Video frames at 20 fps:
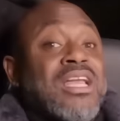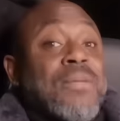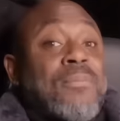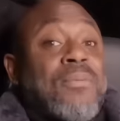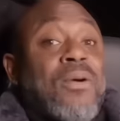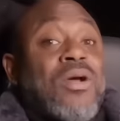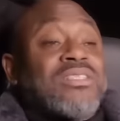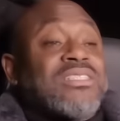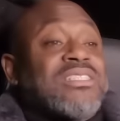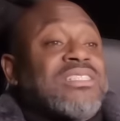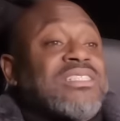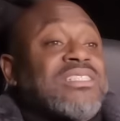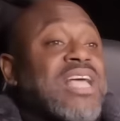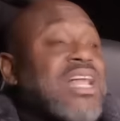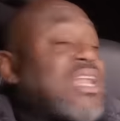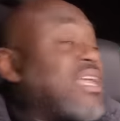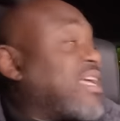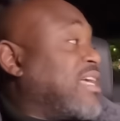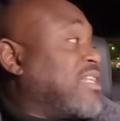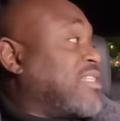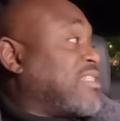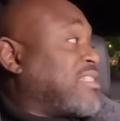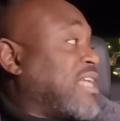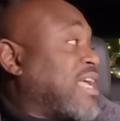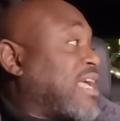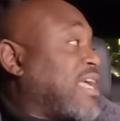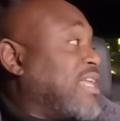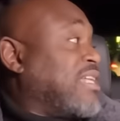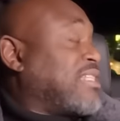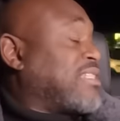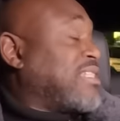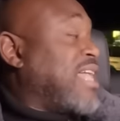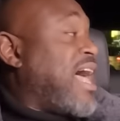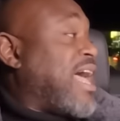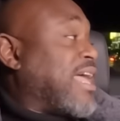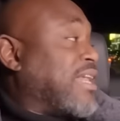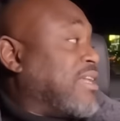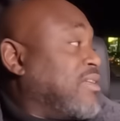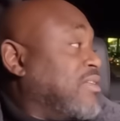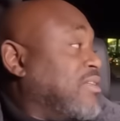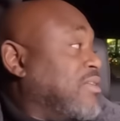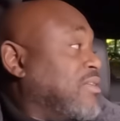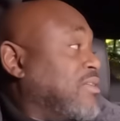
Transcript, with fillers: The person selling it thinking it's not.